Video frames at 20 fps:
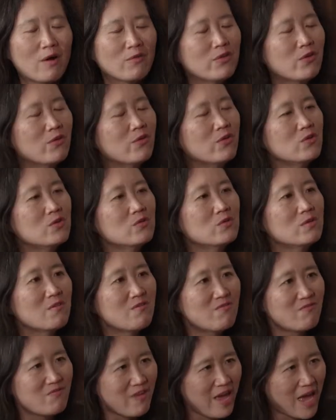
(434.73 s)
out there and they're doing a
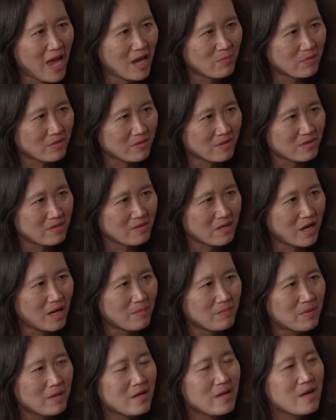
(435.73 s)
fabulous
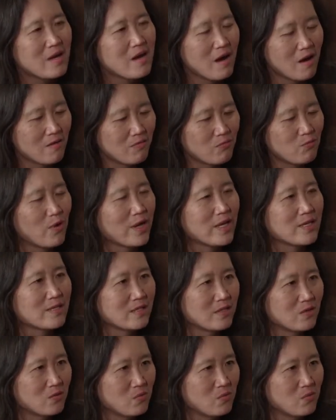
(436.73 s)
job of raising